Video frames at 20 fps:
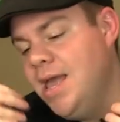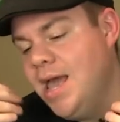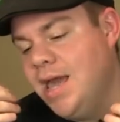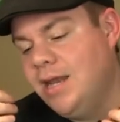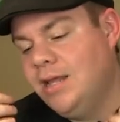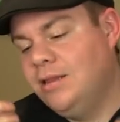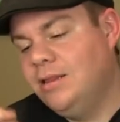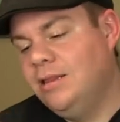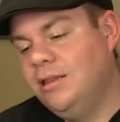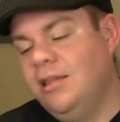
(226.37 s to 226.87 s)

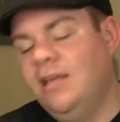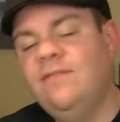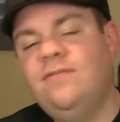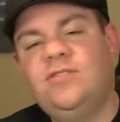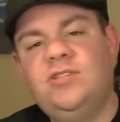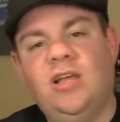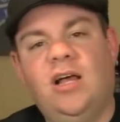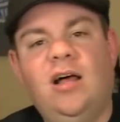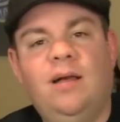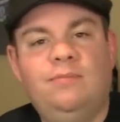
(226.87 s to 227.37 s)
and it
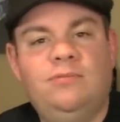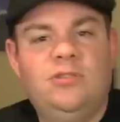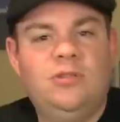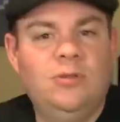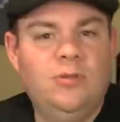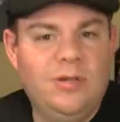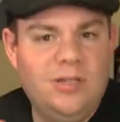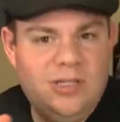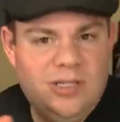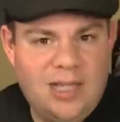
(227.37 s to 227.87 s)
lives up
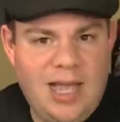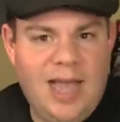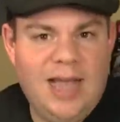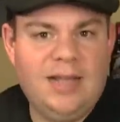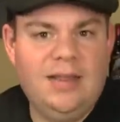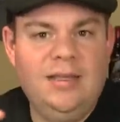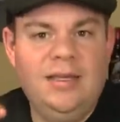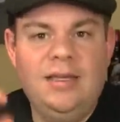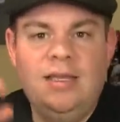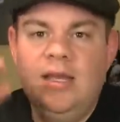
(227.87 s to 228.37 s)
to
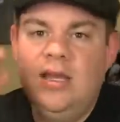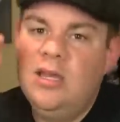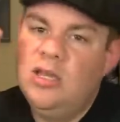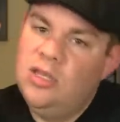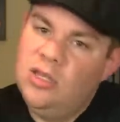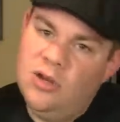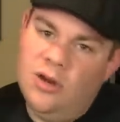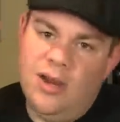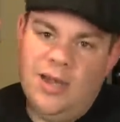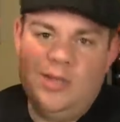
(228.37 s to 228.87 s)
exactly
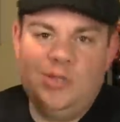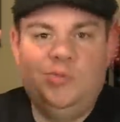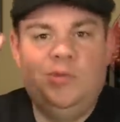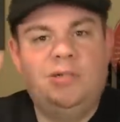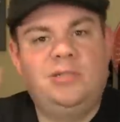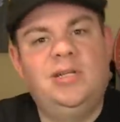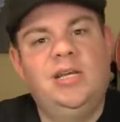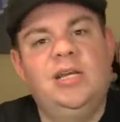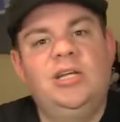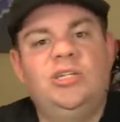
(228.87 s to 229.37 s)
your
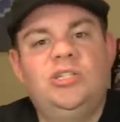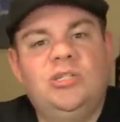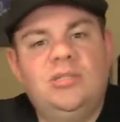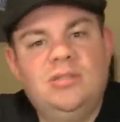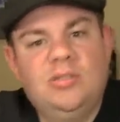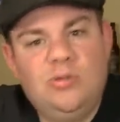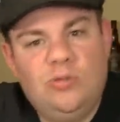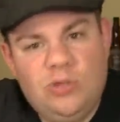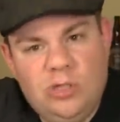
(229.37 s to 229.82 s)
expectations.